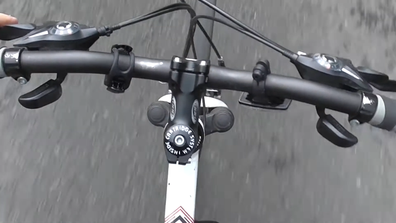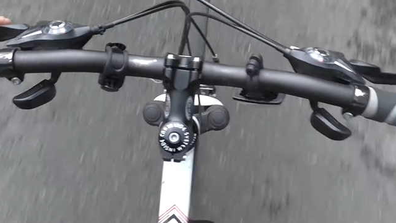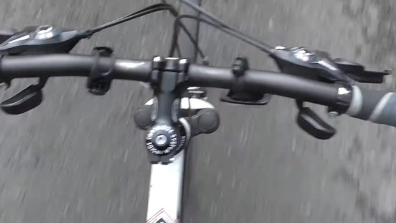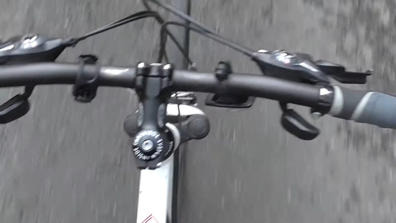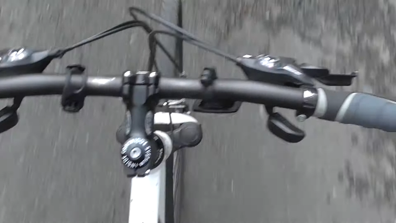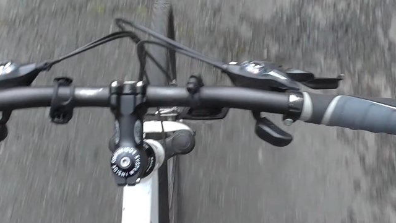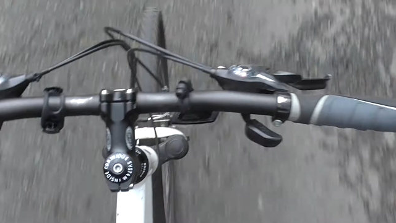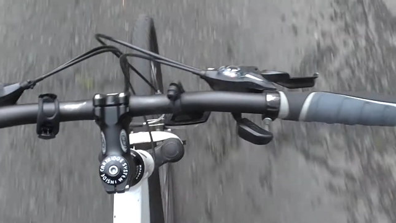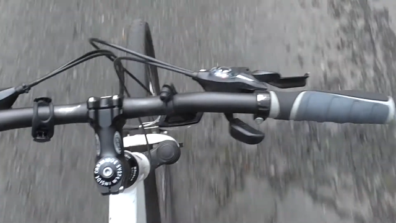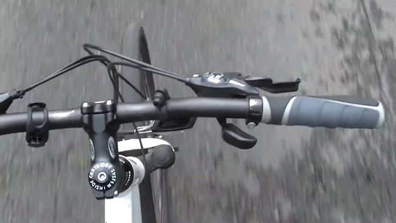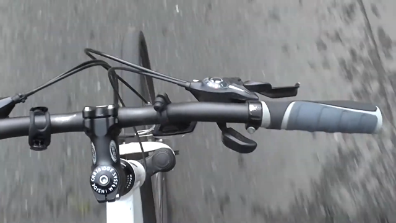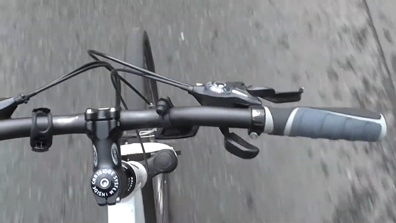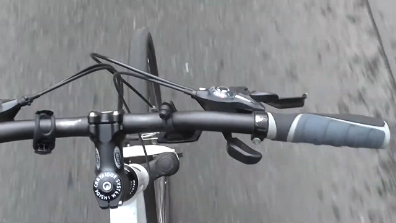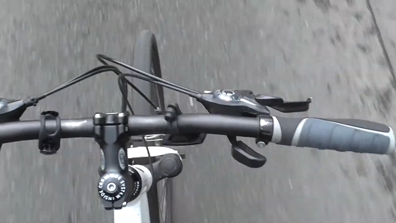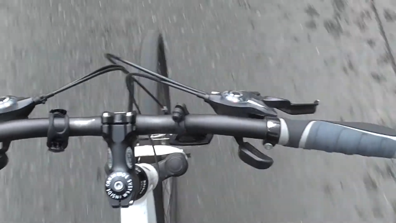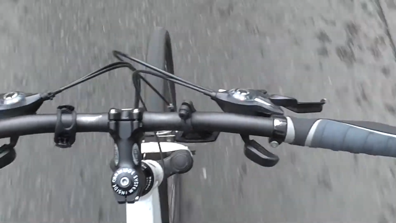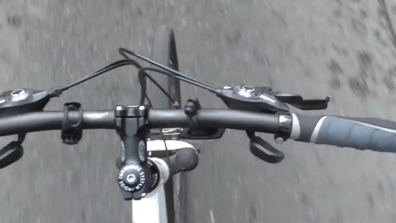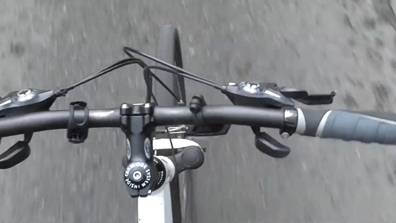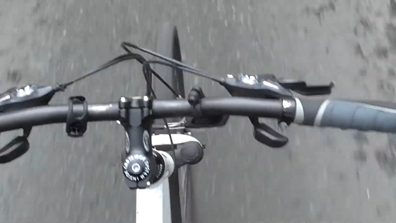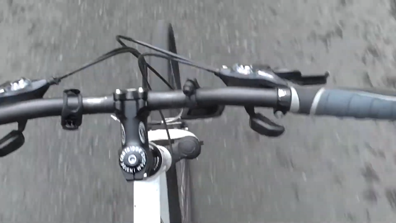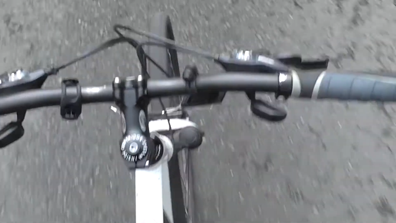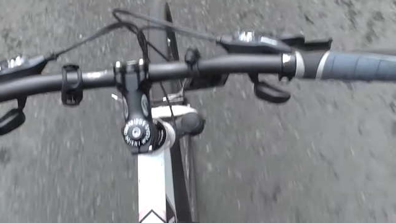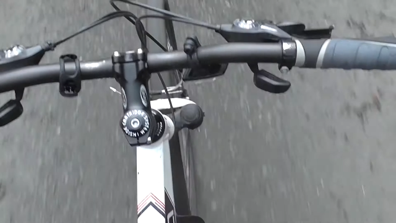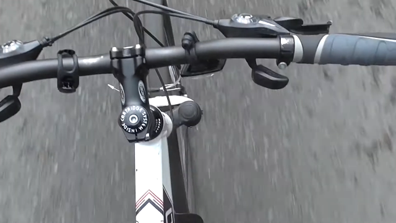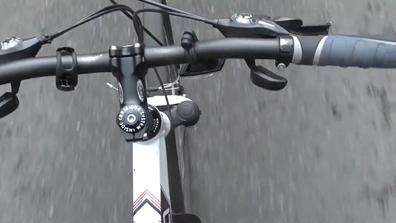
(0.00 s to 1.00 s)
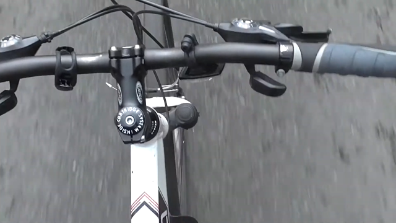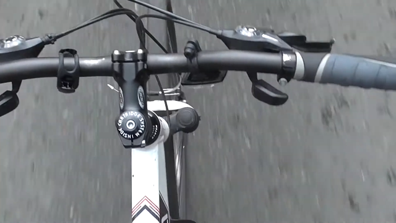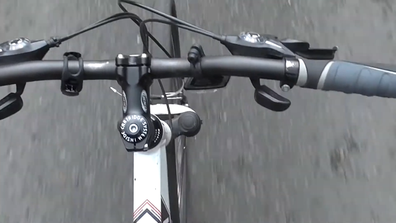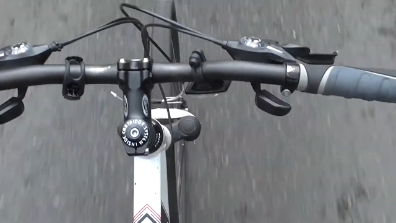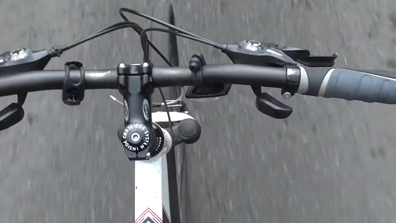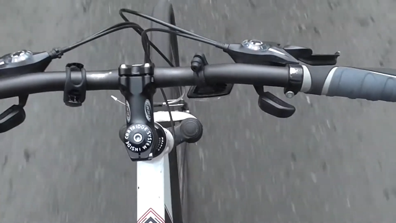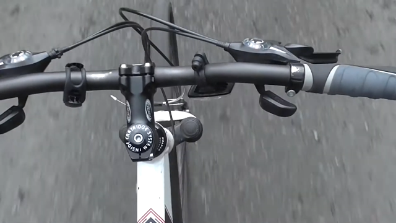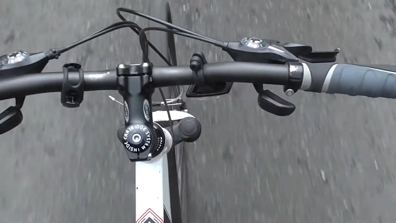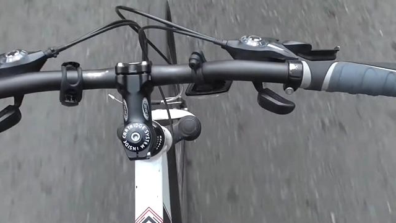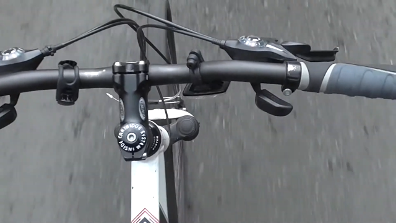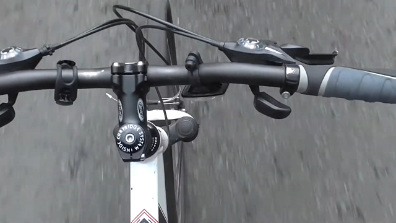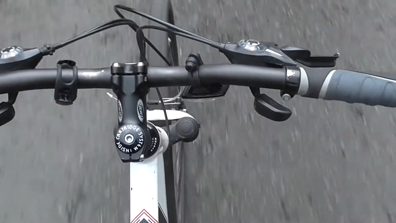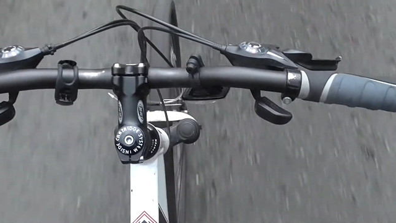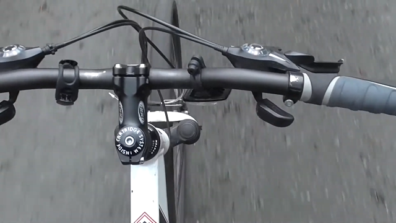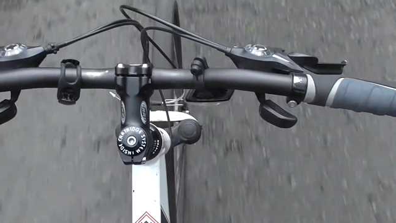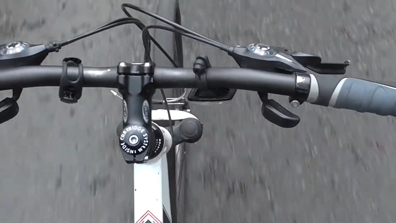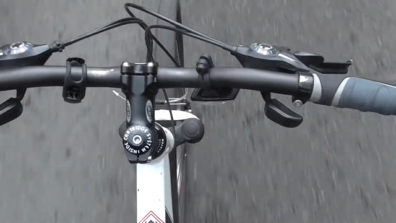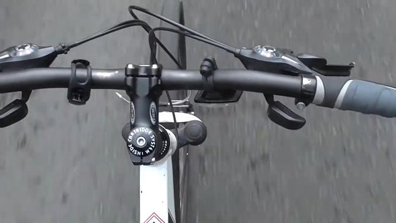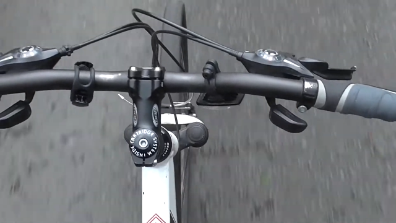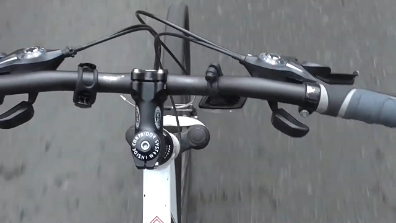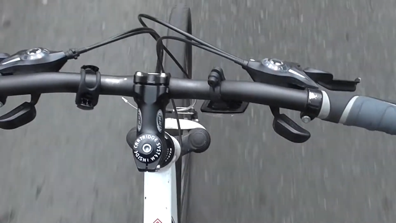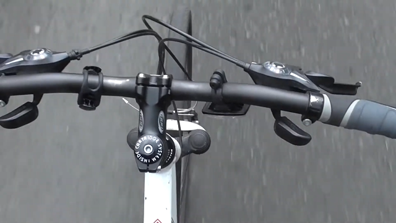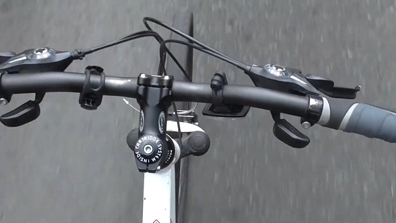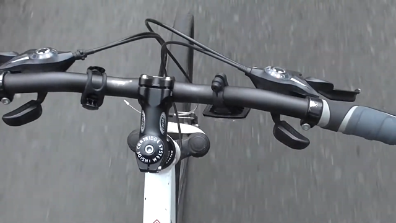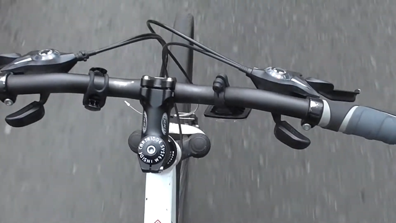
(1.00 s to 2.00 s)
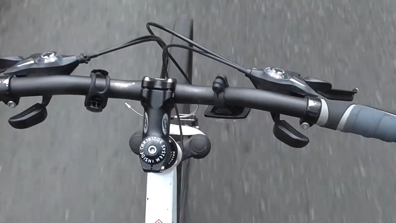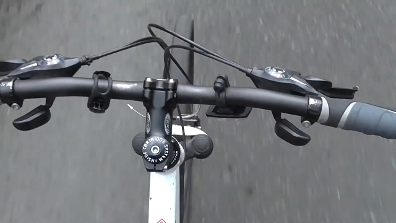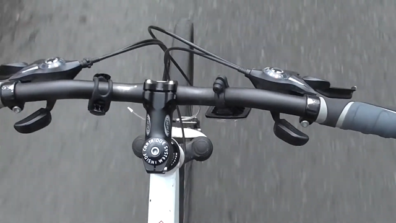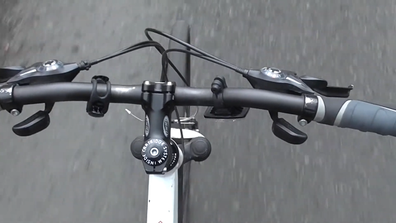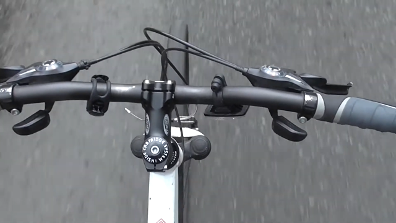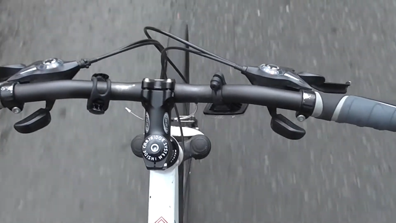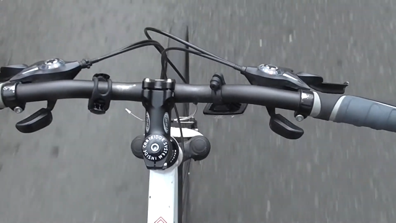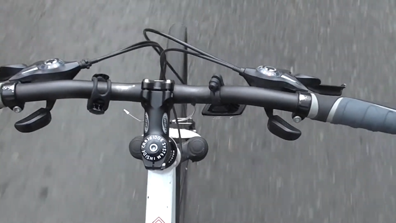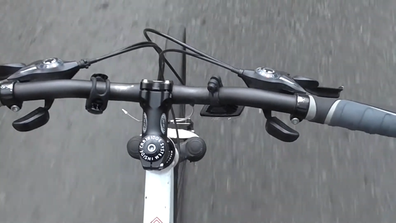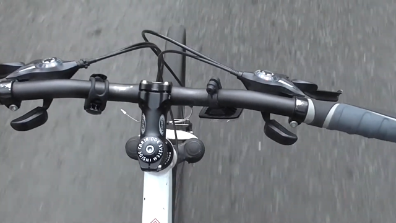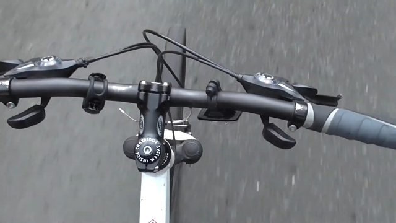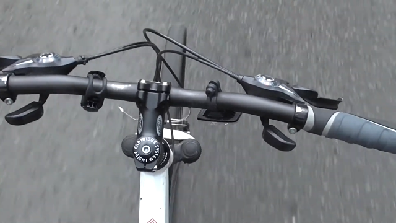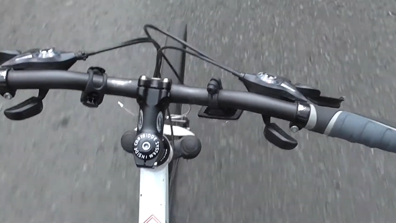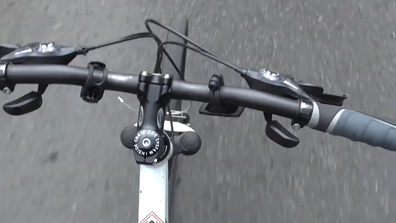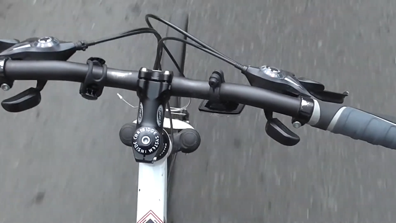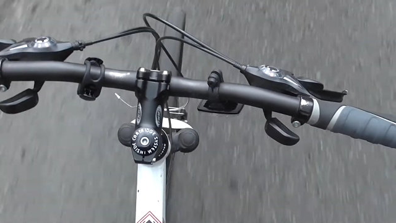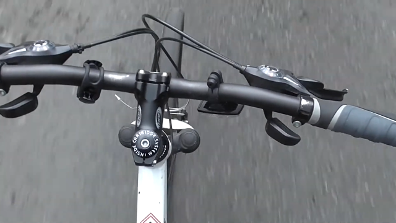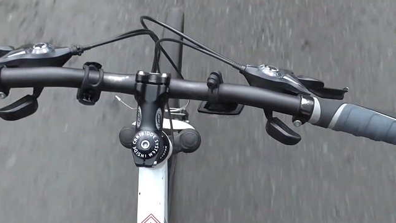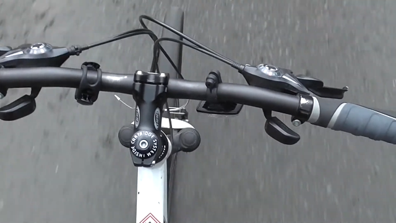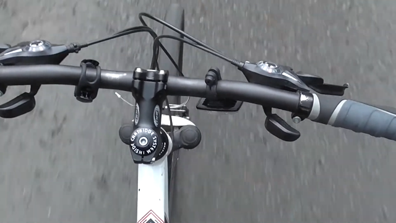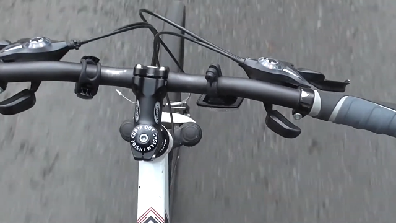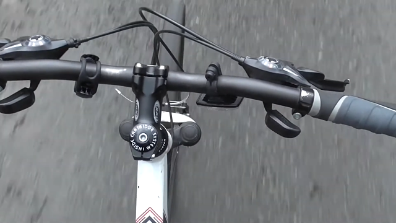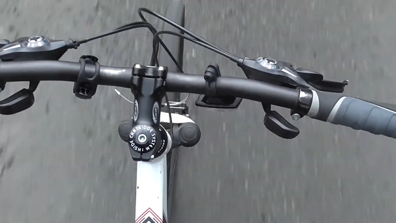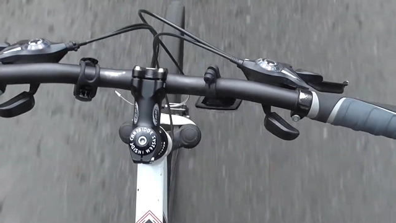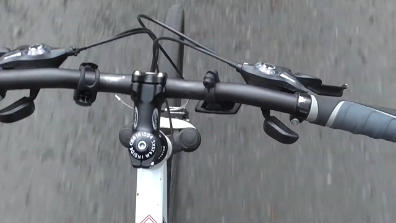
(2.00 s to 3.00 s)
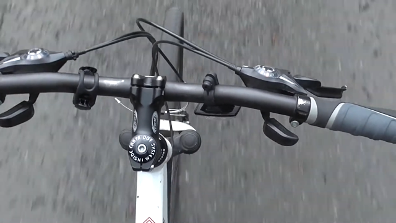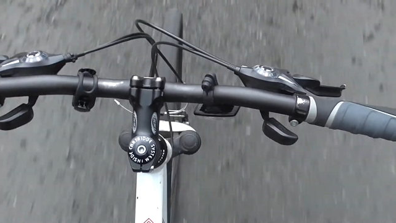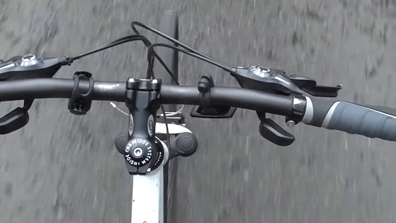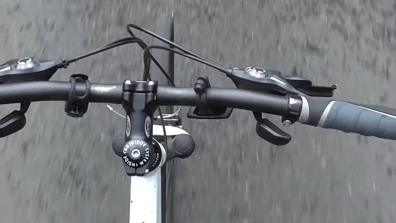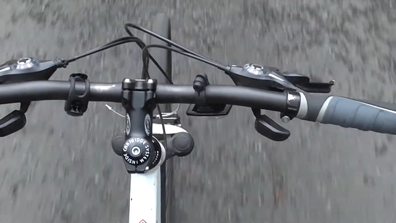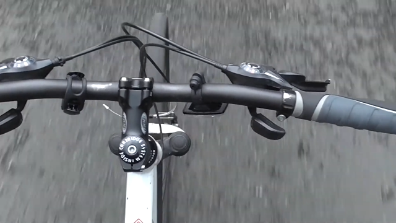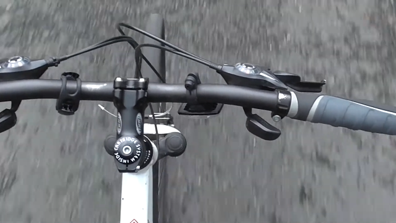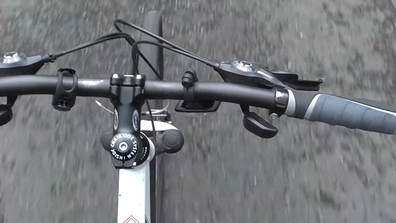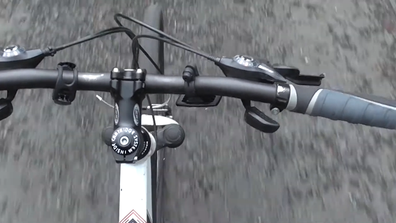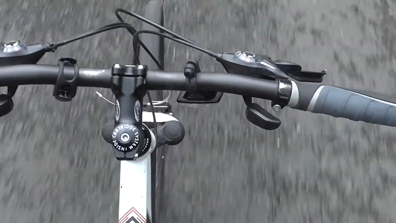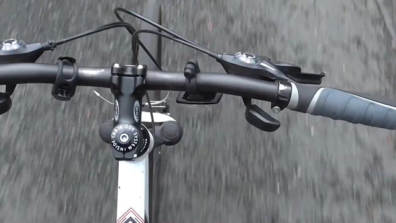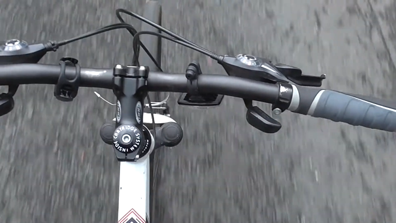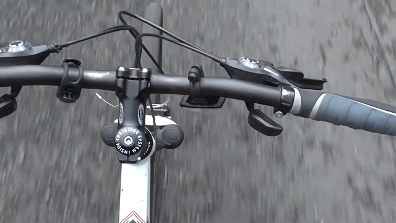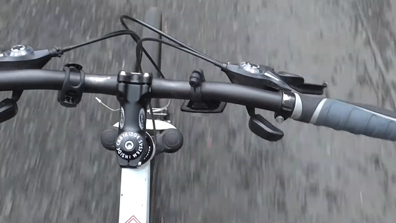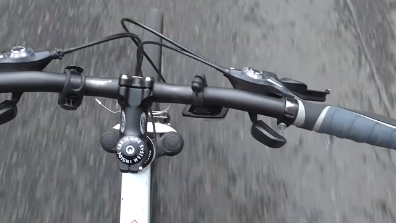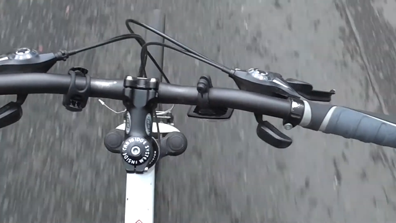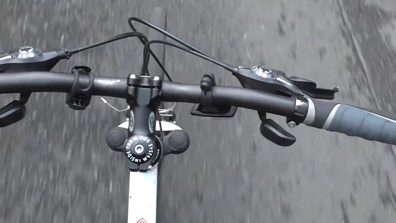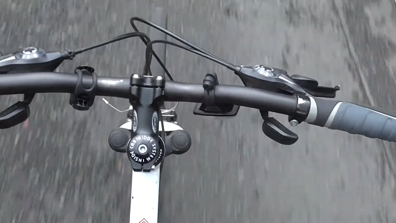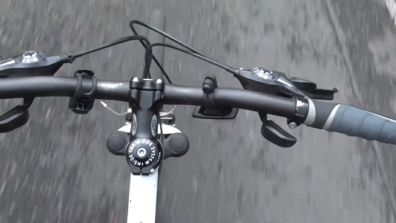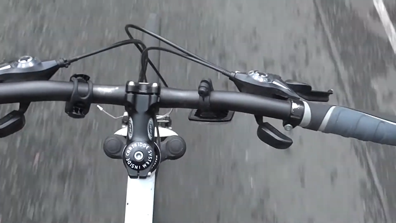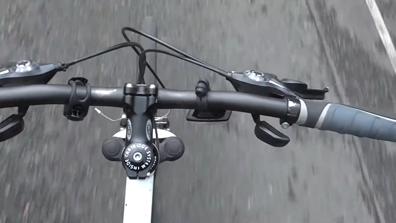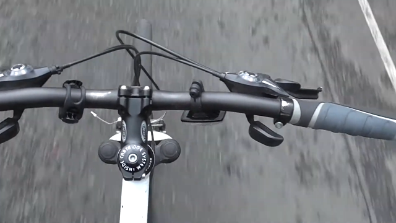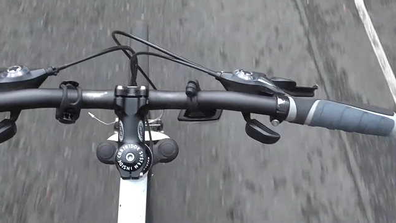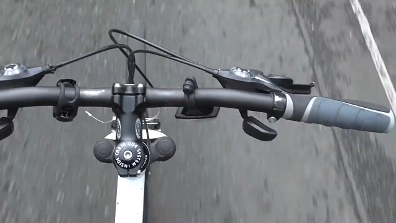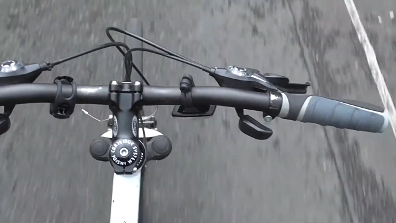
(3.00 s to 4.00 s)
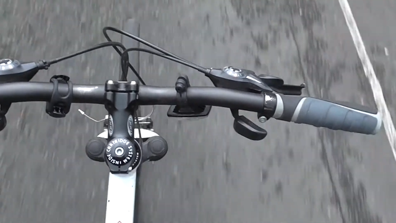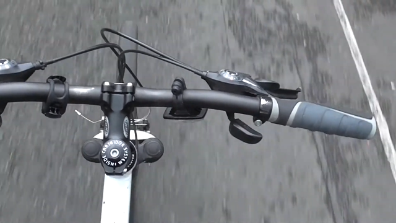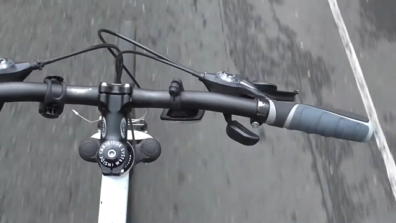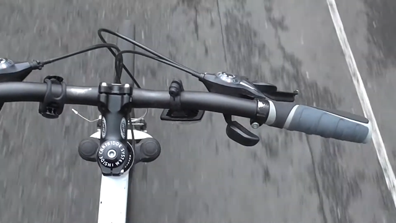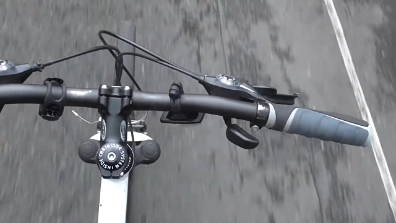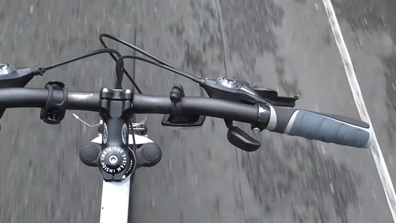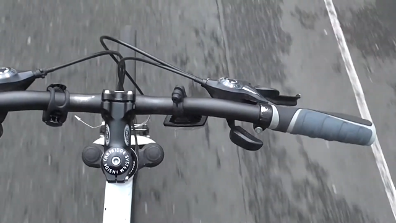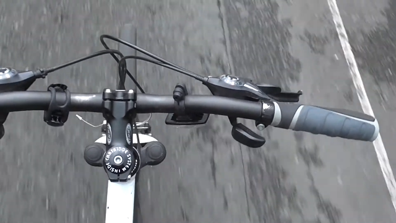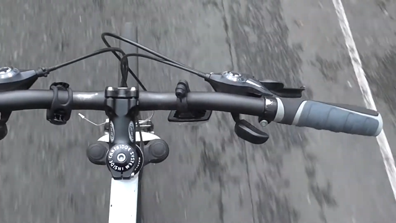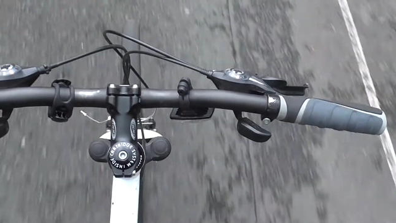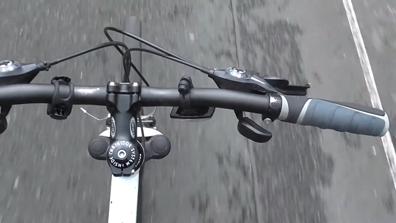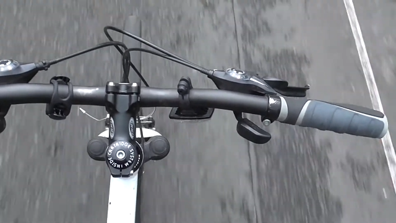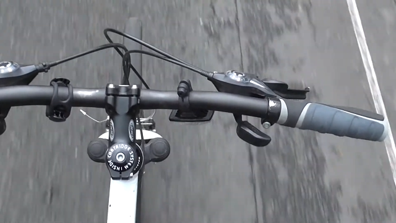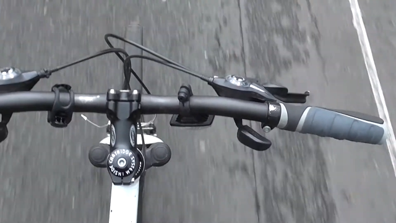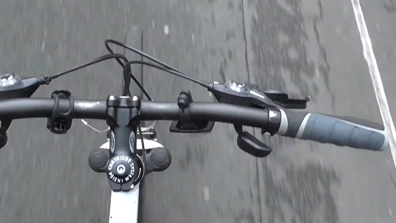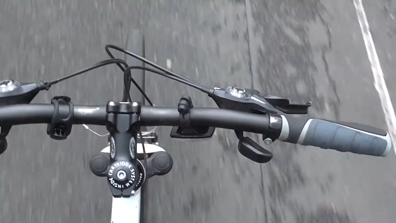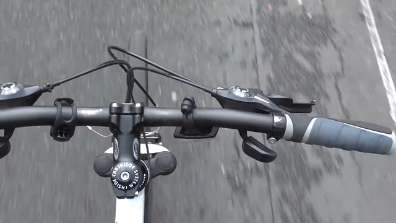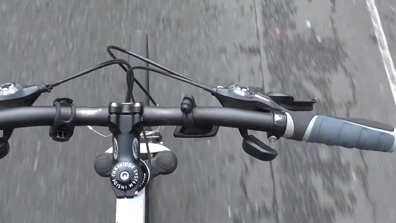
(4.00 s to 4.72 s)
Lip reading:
(no speaker visible)